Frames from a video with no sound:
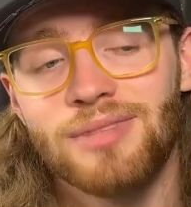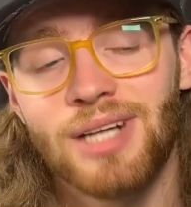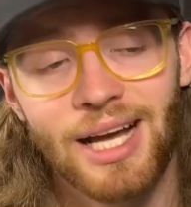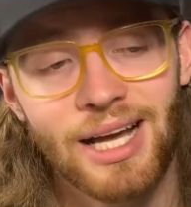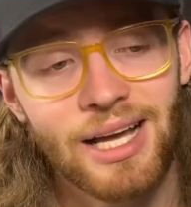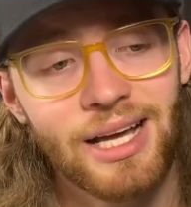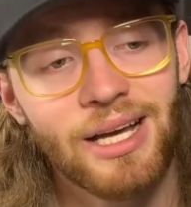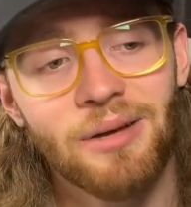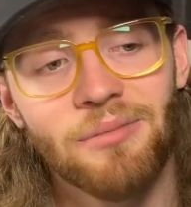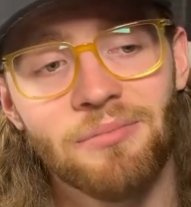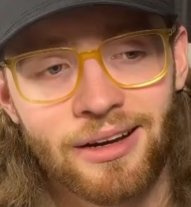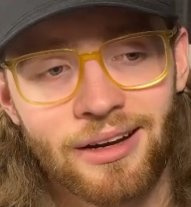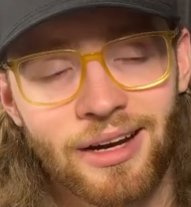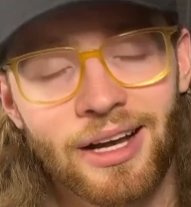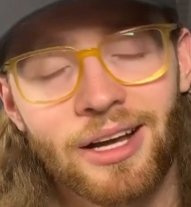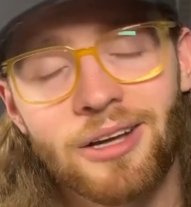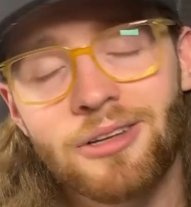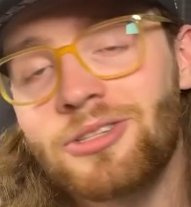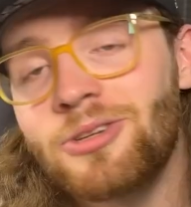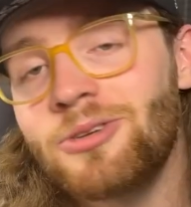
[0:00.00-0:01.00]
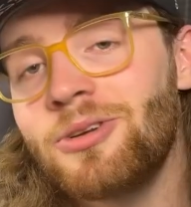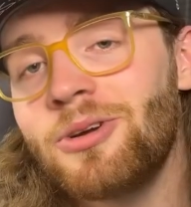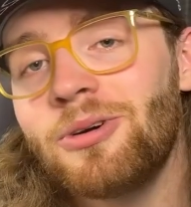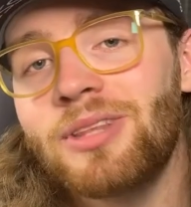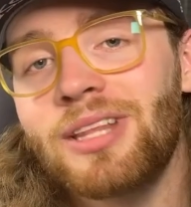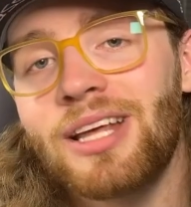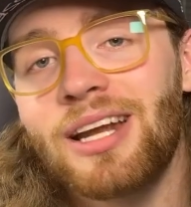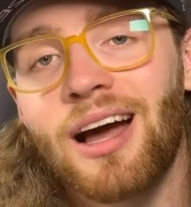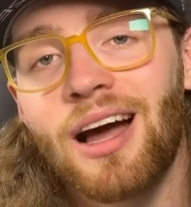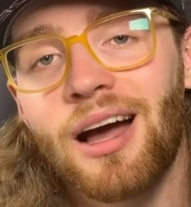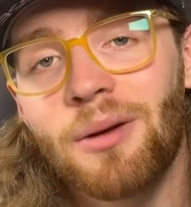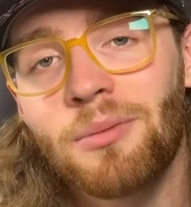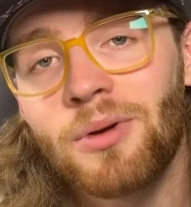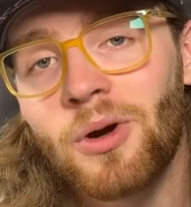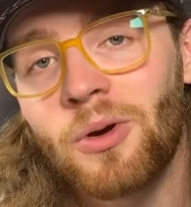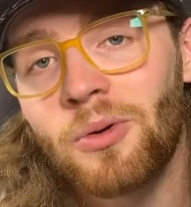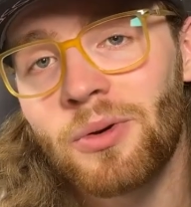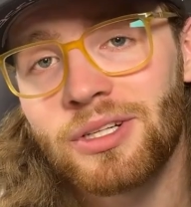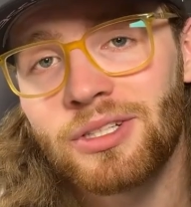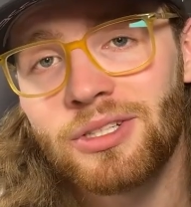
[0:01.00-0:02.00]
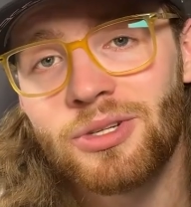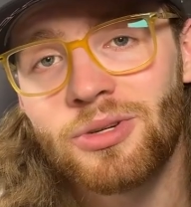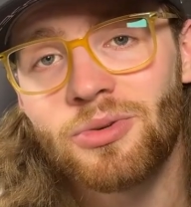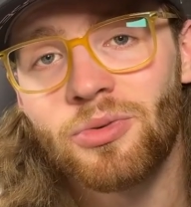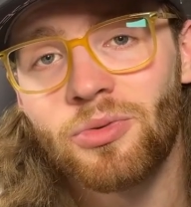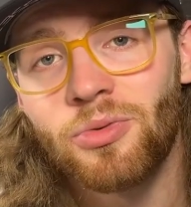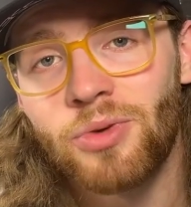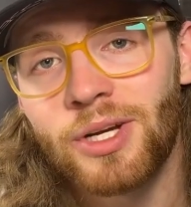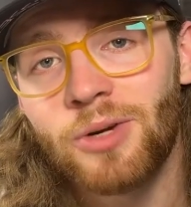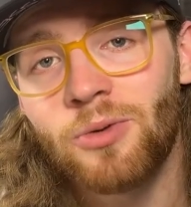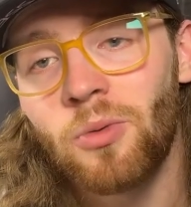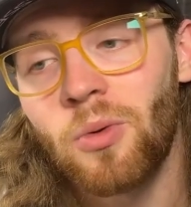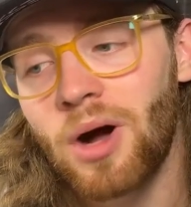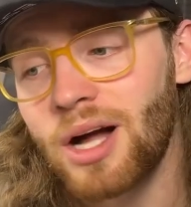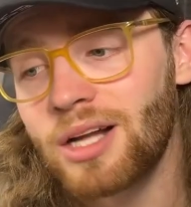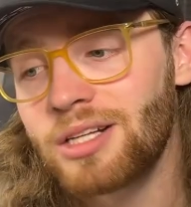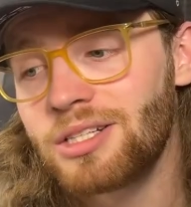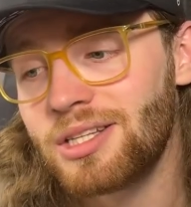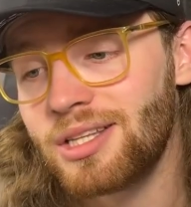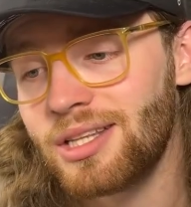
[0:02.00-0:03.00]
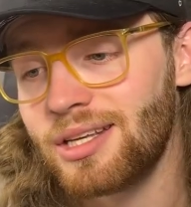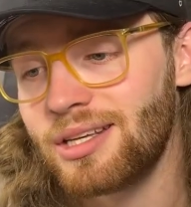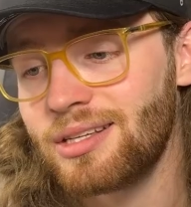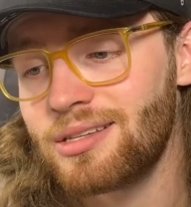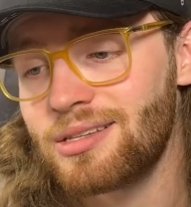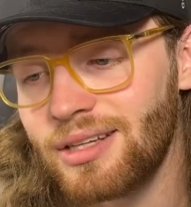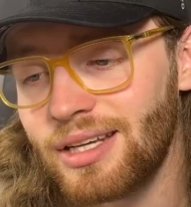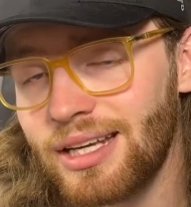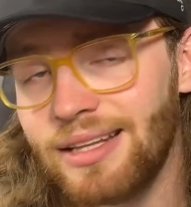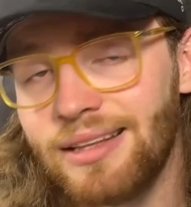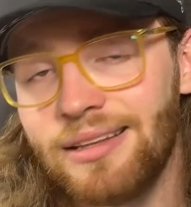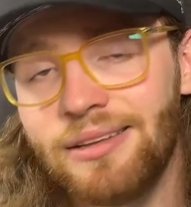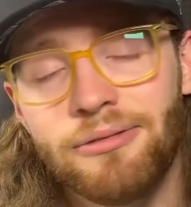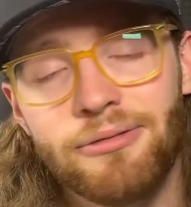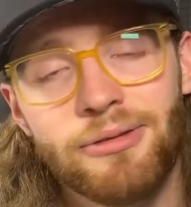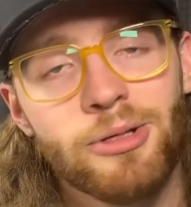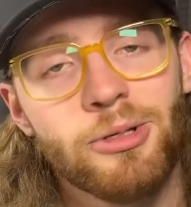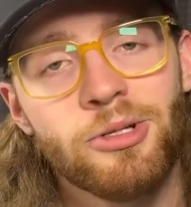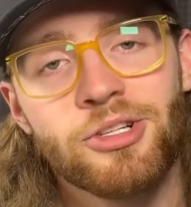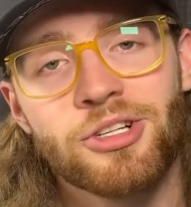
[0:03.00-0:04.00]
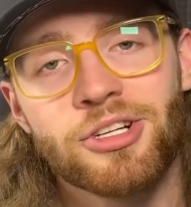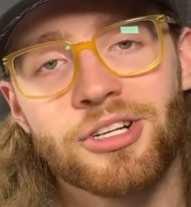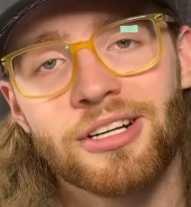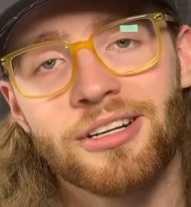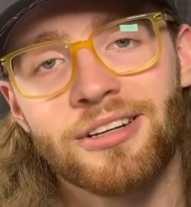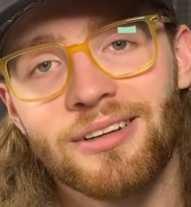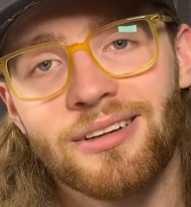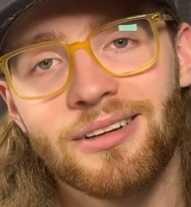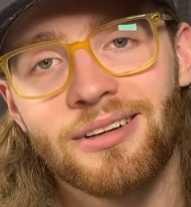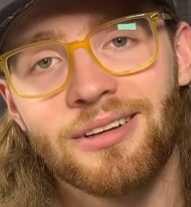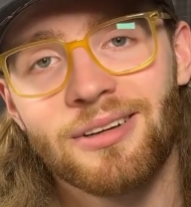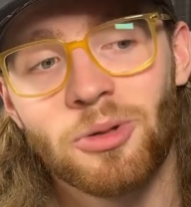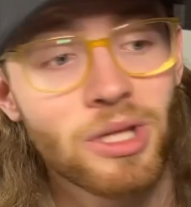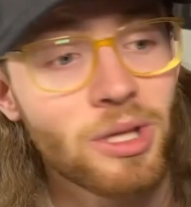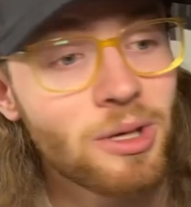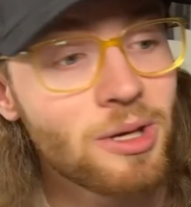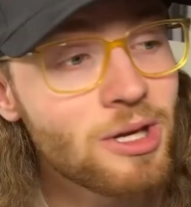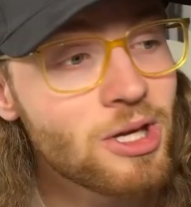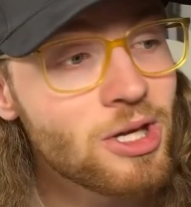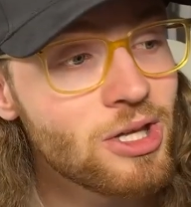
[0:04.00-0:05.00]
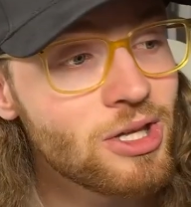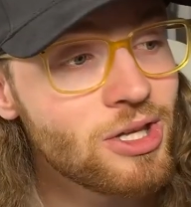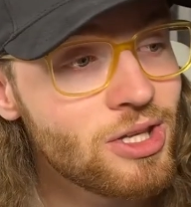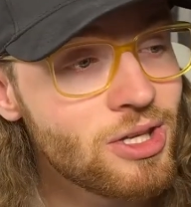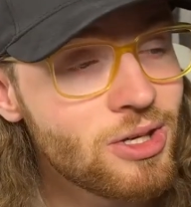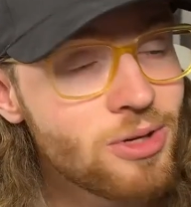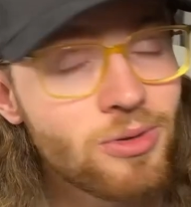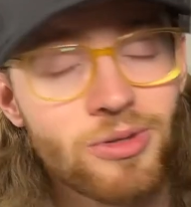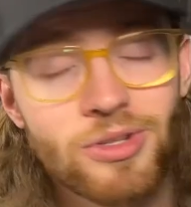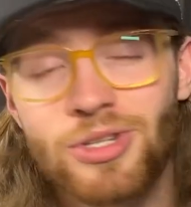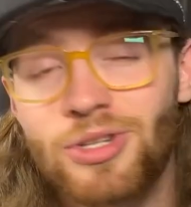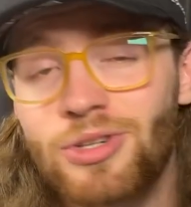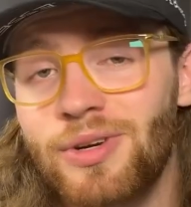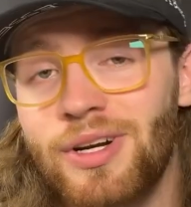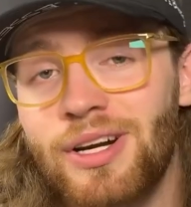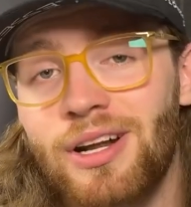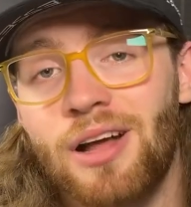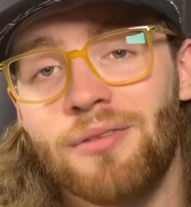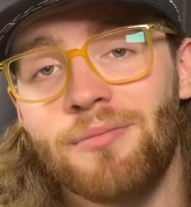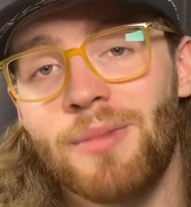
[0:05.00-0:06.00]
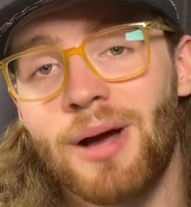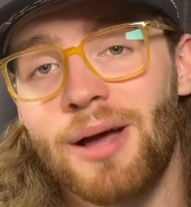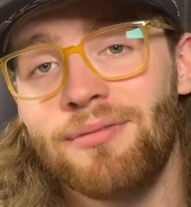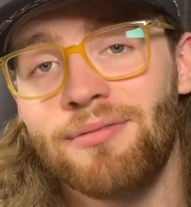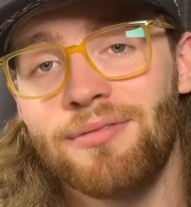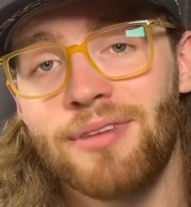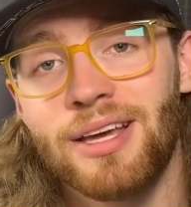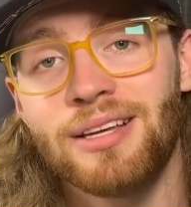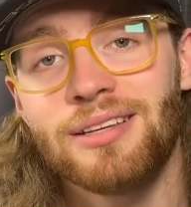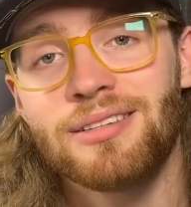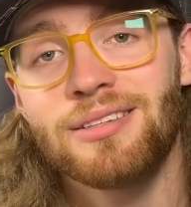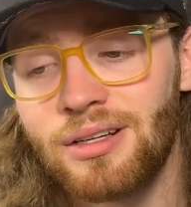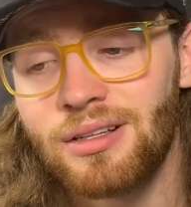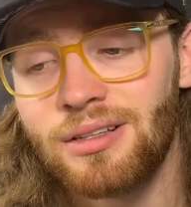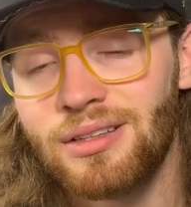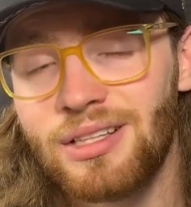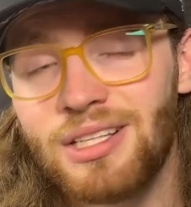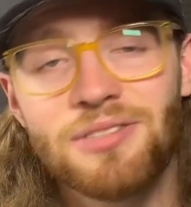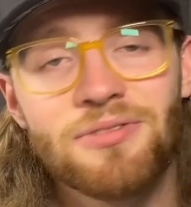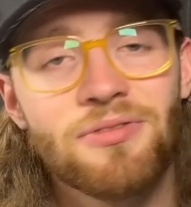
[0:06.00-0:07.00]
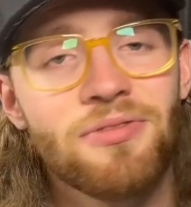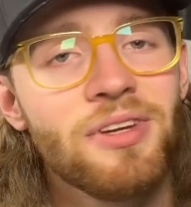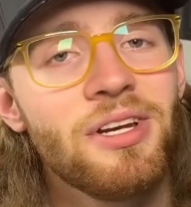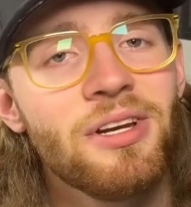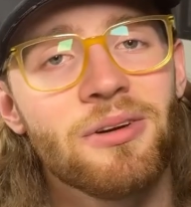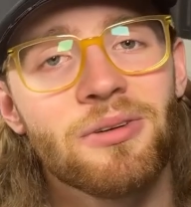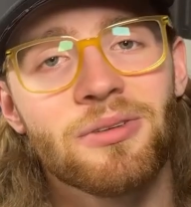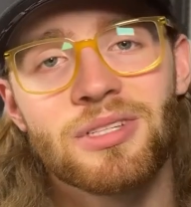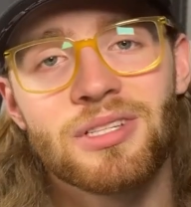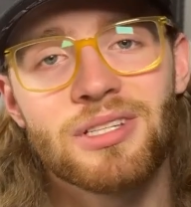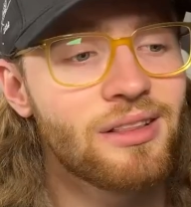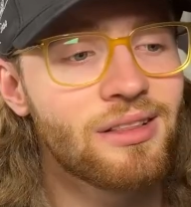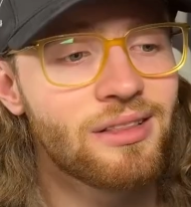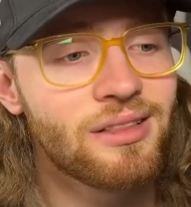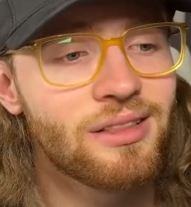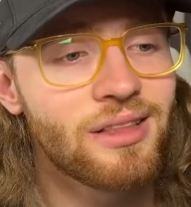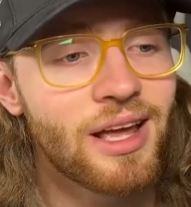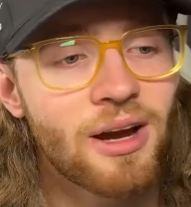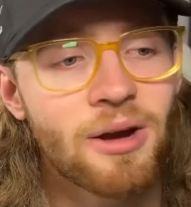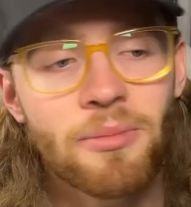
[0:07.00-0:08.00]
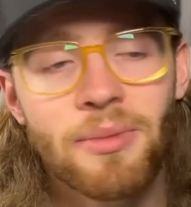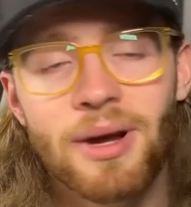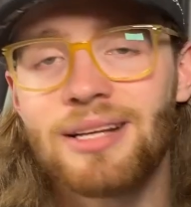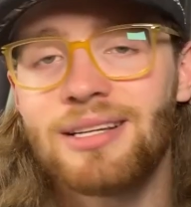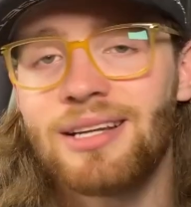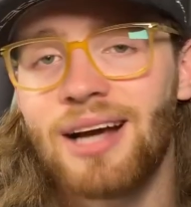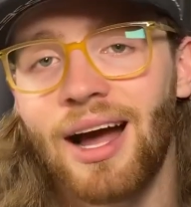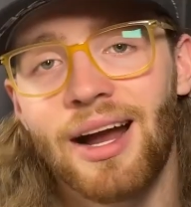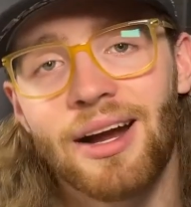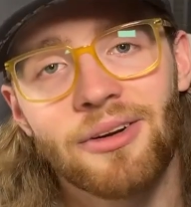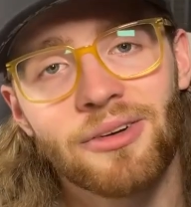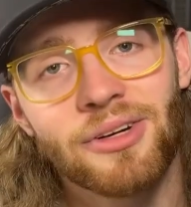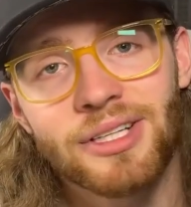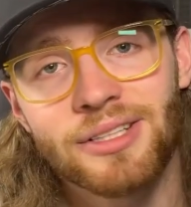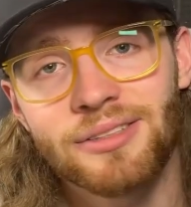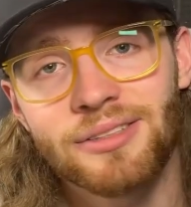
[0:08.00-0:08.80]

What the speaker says: I am. I also know that I'm going to rewatch this in the future with a huge grin on my face. These videos, they are my diary.